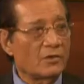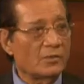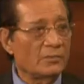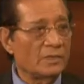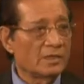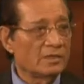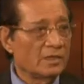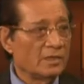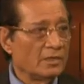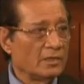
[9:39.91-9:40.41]
how
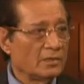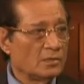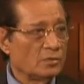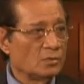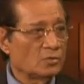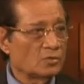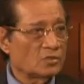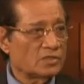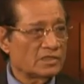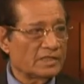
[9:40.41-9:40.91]
much?
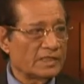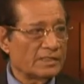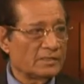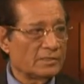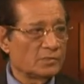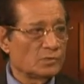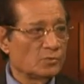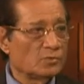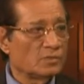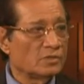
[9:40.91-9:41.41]
You
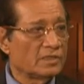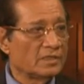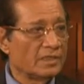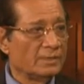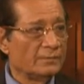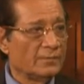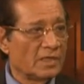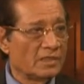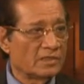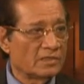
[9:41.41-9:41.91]
said
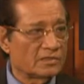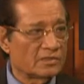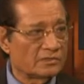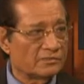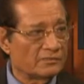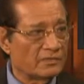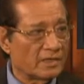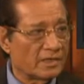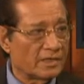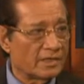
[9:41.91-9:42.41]
2-3 months
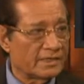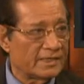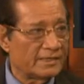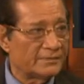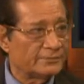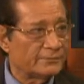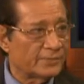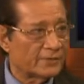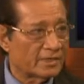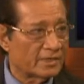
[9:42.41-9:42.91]
for
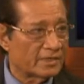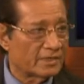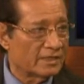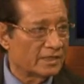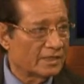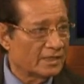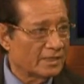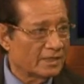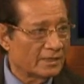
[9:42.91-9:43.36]
temporary